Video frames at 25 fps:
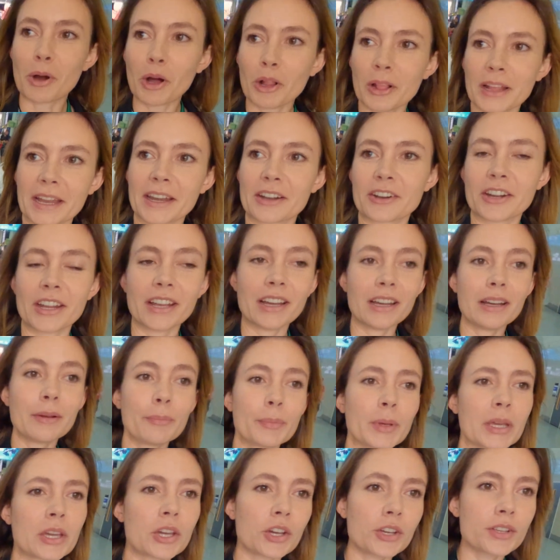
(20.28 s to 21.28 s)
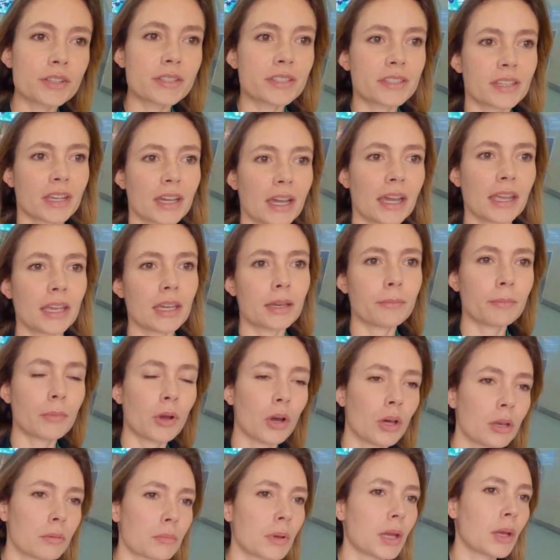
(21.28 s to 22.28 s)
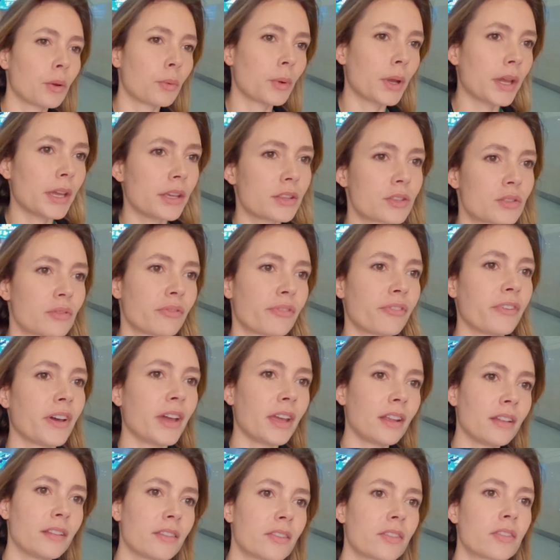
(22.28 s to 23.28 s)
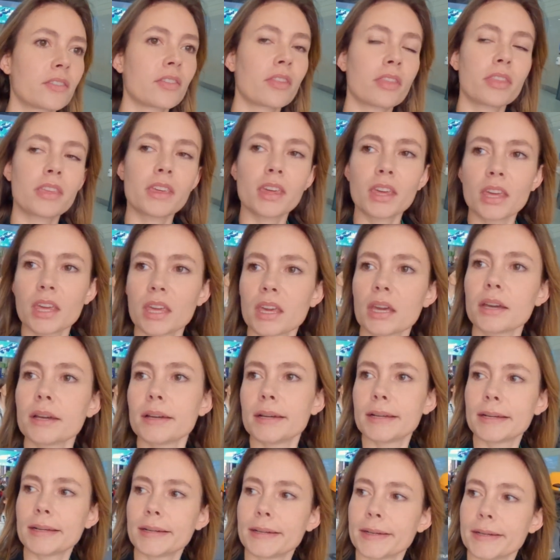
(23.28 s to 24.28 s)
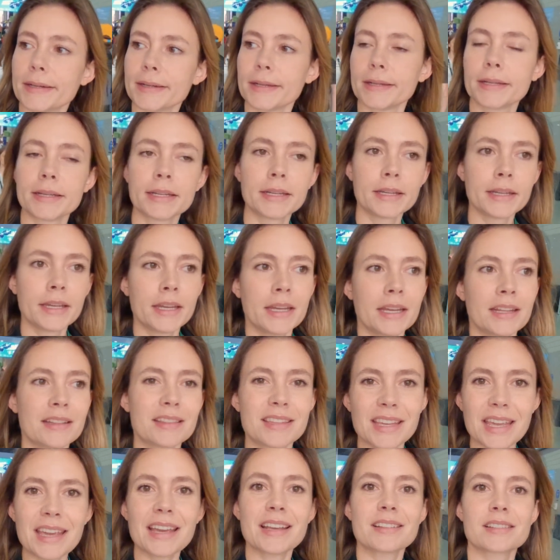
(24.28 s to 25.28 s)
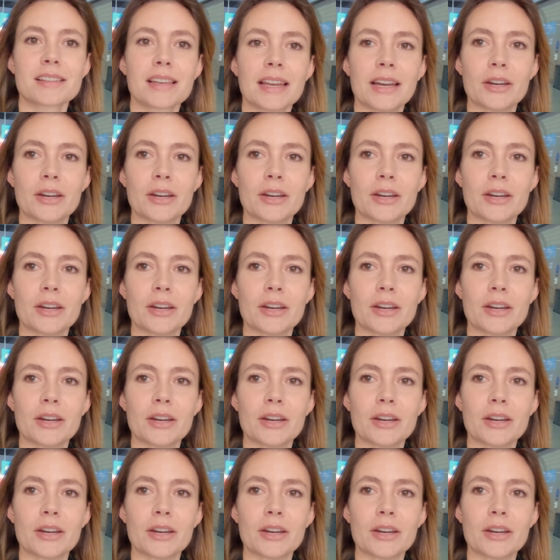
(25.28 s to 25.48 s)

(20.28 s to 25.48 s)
mall area because I am on my way to find the DS